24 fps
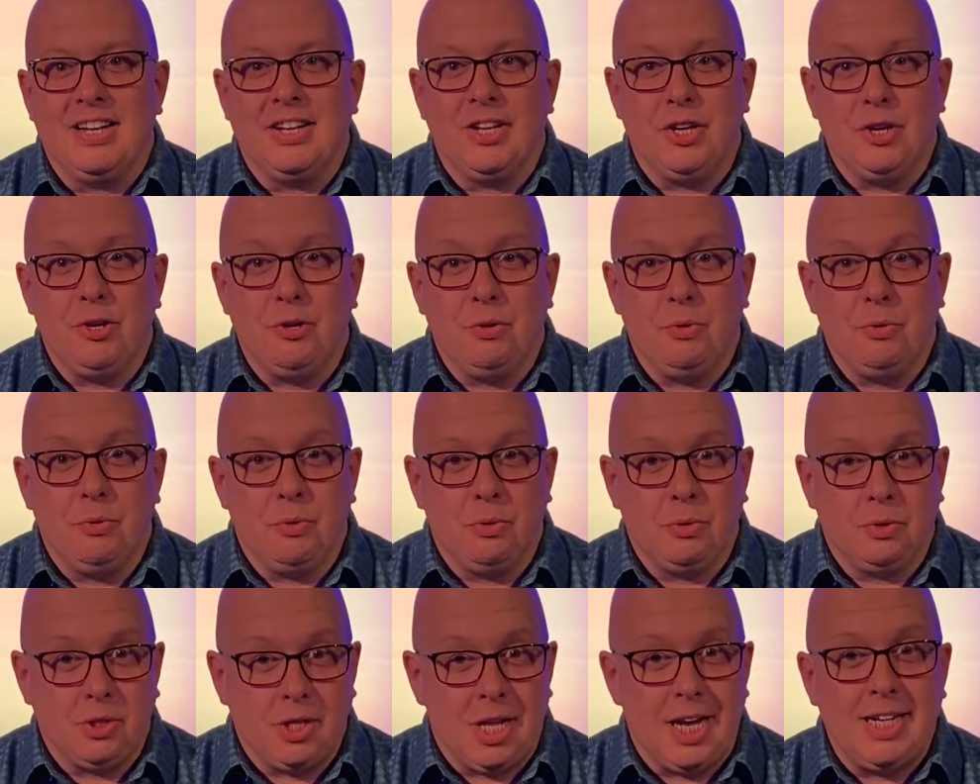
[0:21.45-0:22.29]
You
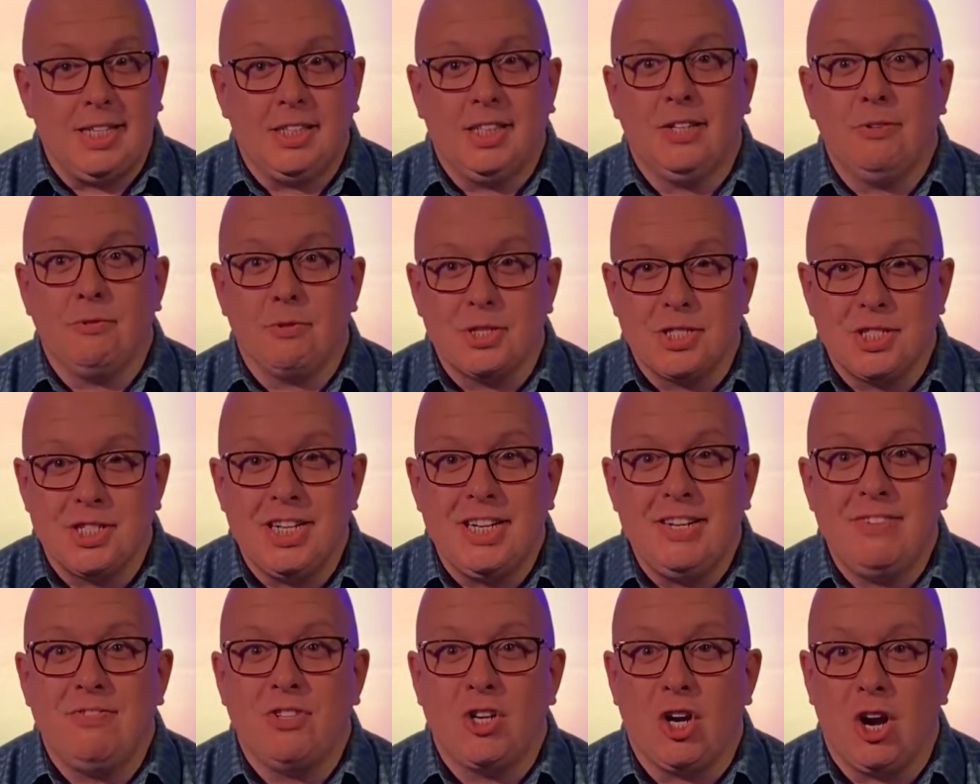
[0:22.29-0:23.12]
likely
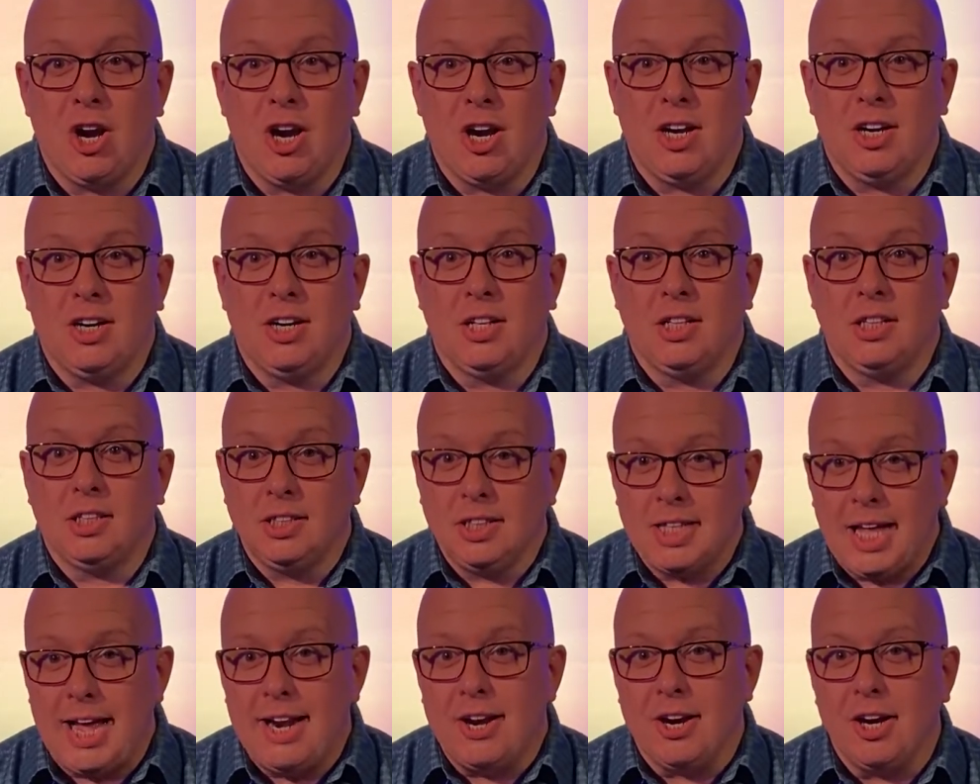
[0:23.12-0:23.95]
received our
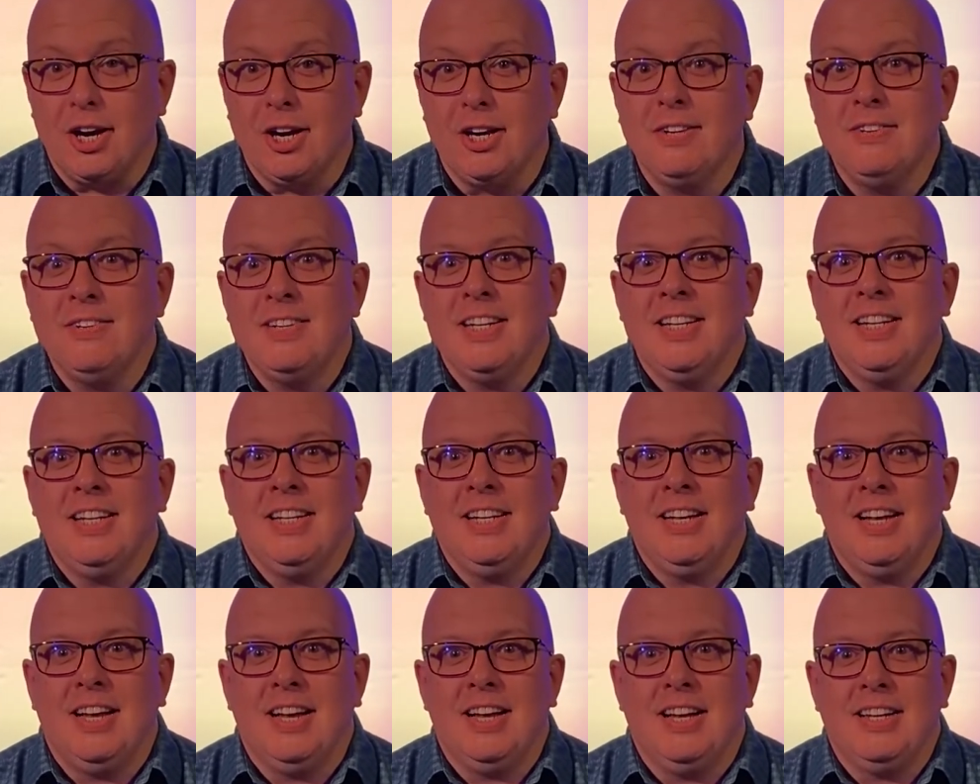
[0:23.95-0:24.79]
letter
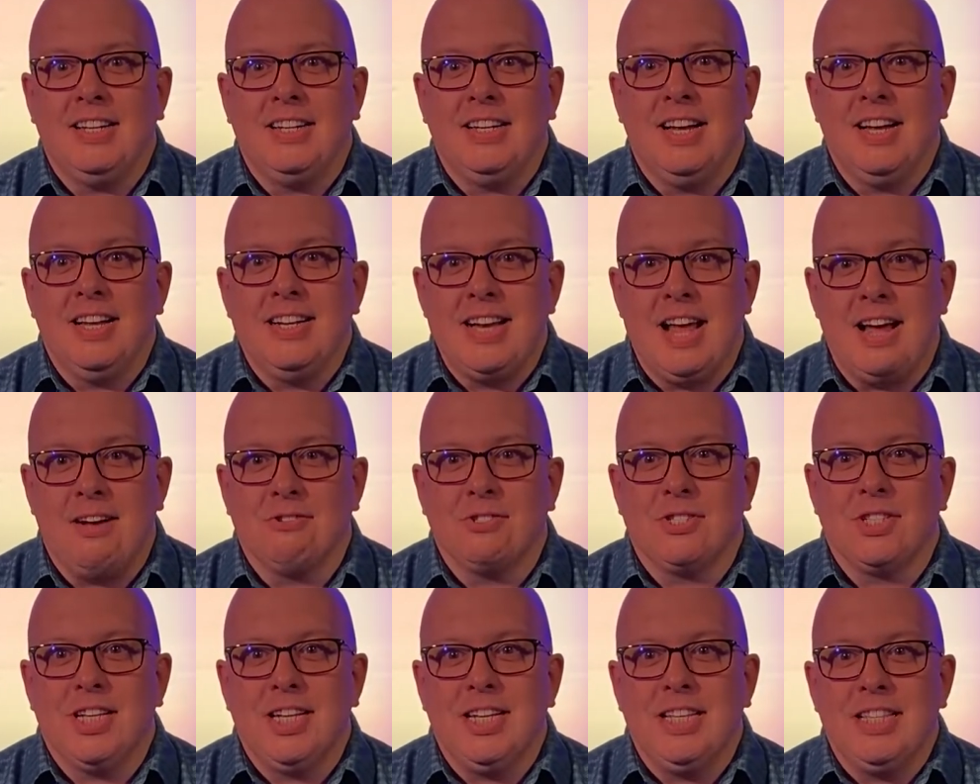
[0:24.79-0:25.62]

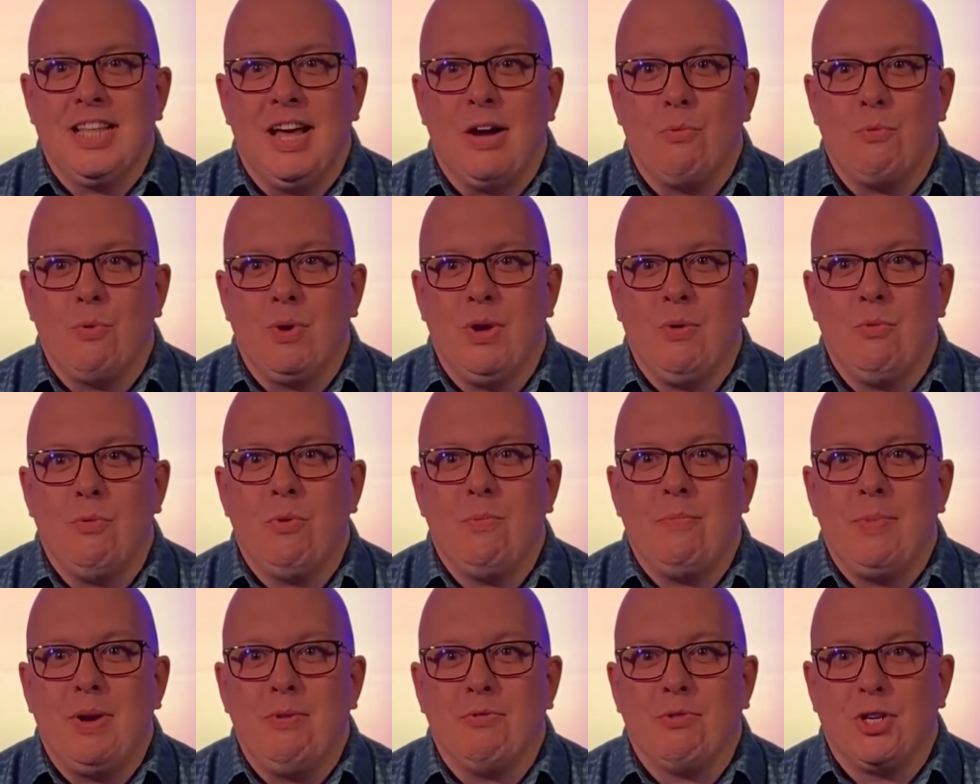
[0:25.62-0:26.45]
announcing that we will
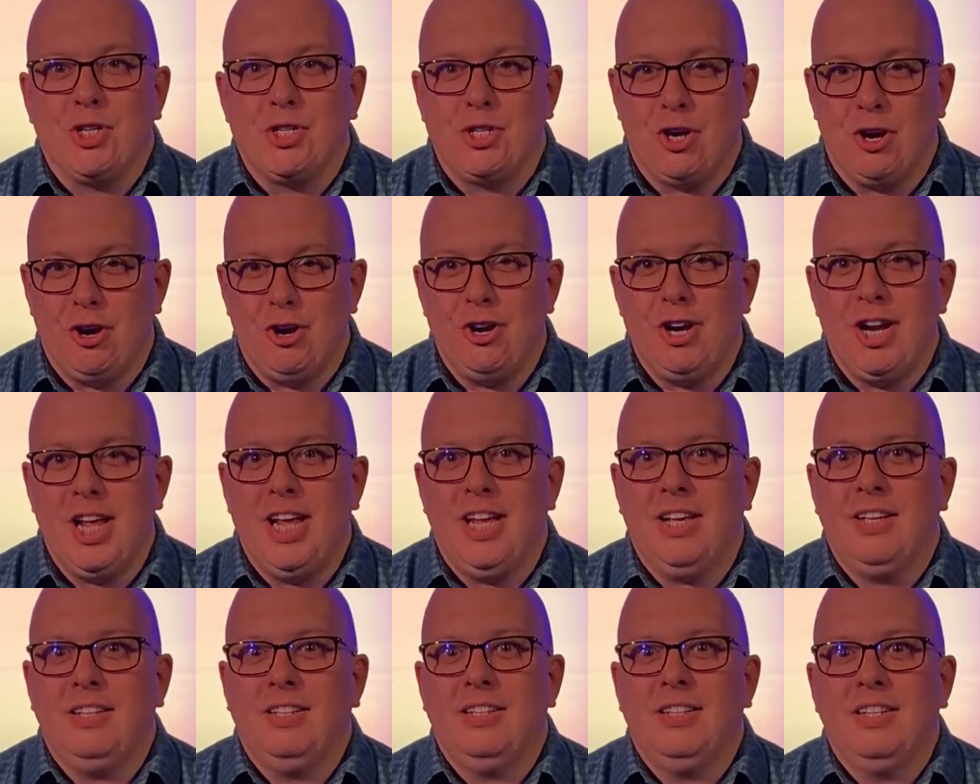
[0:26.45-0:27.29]
be
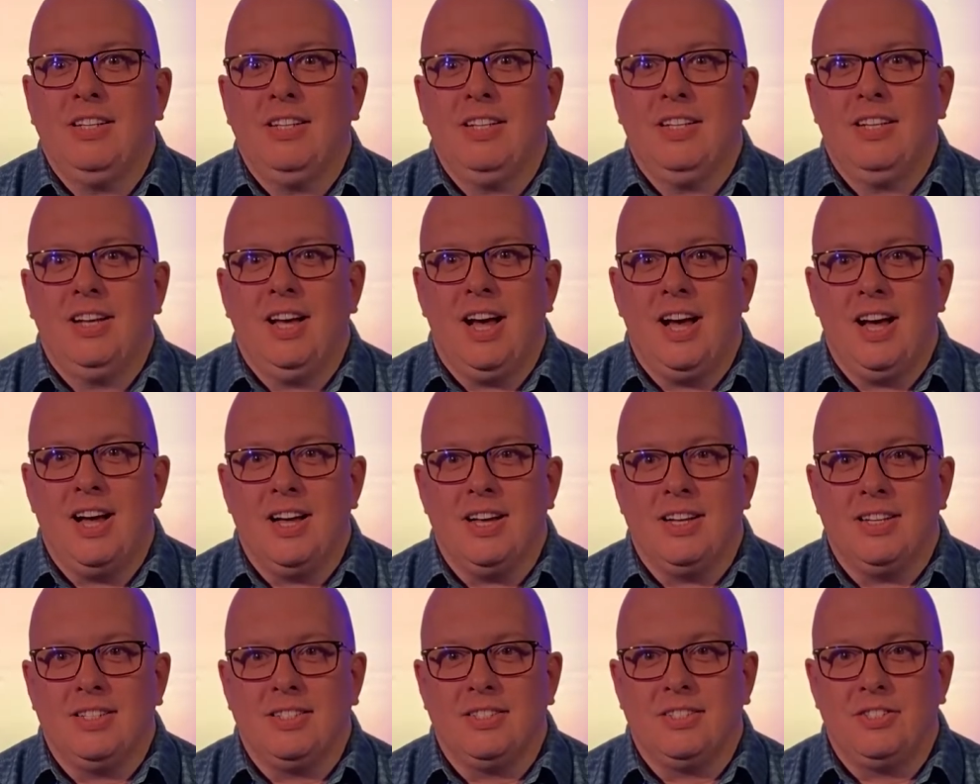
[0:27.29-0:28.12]
returning
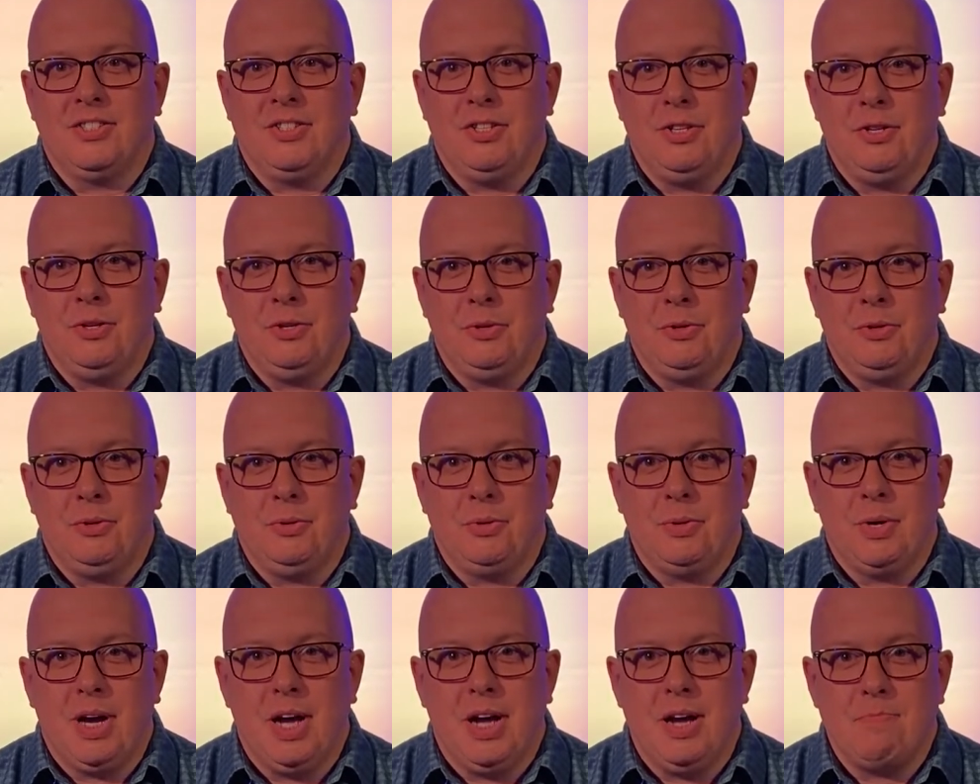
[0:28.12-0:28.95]

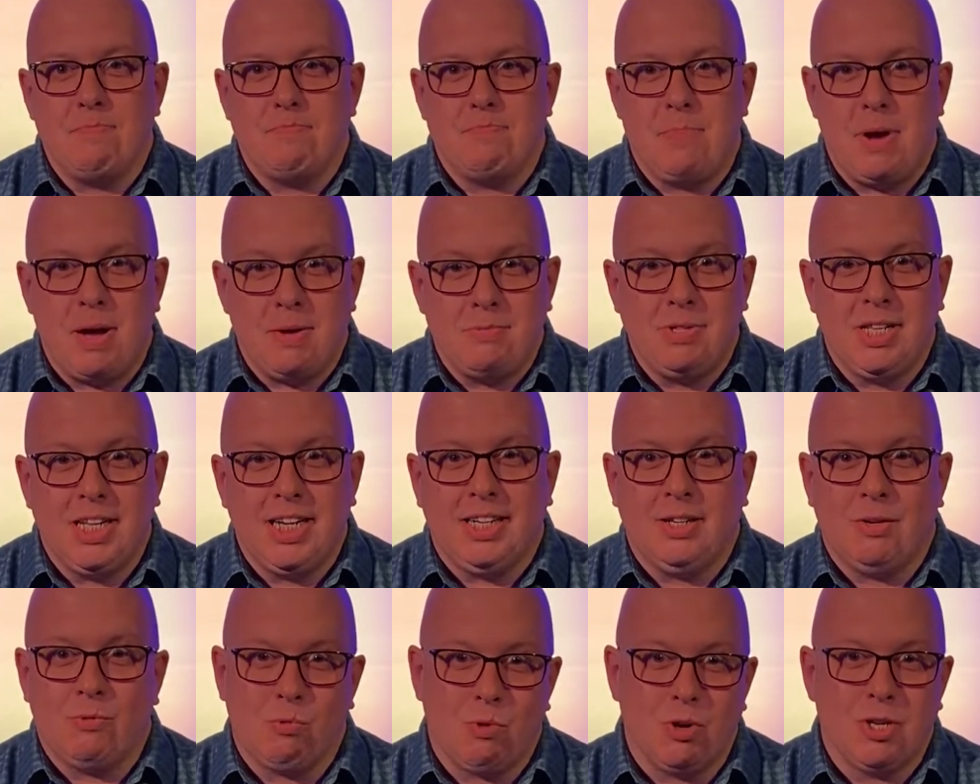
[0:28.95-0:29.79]
to
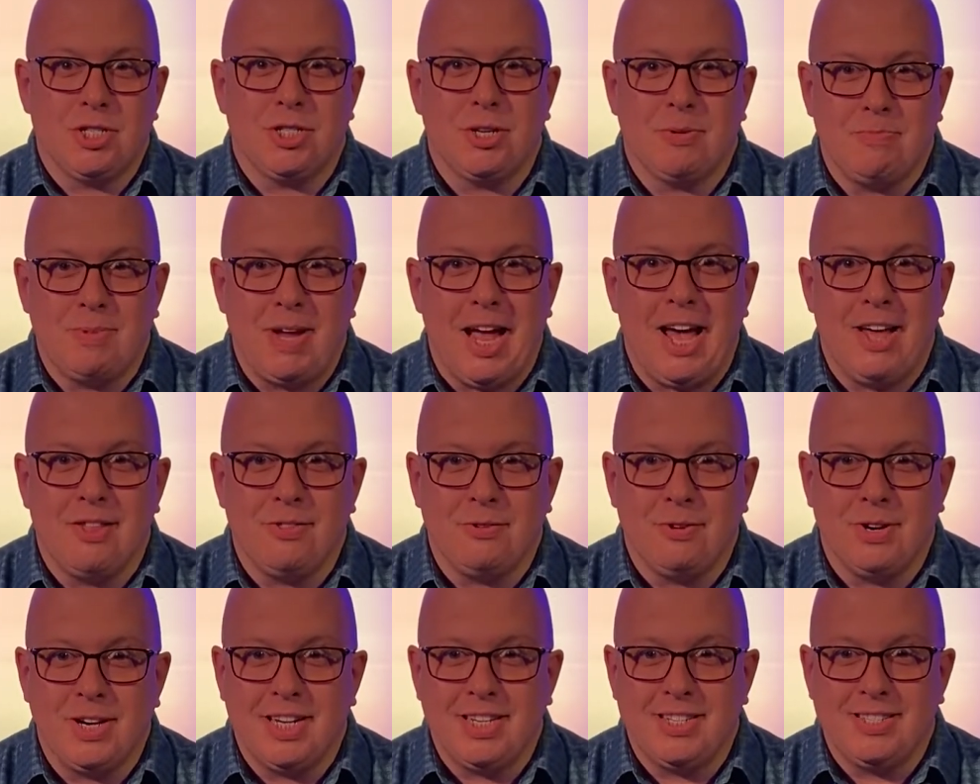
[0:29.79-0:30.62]
public worship
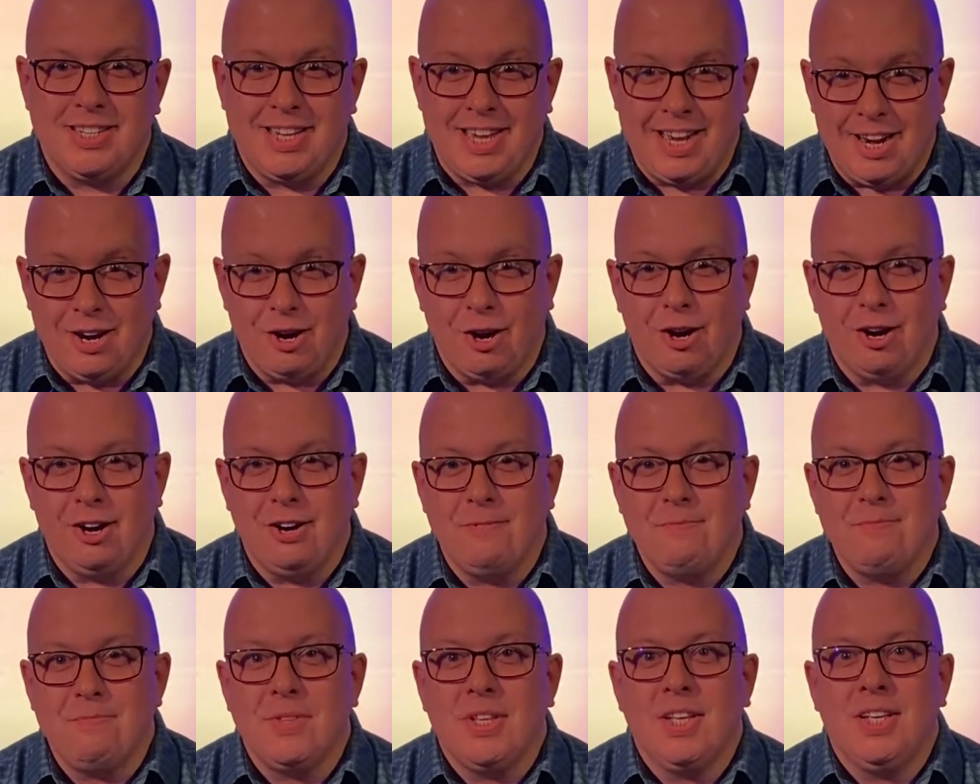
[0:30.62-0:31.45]
gatherings here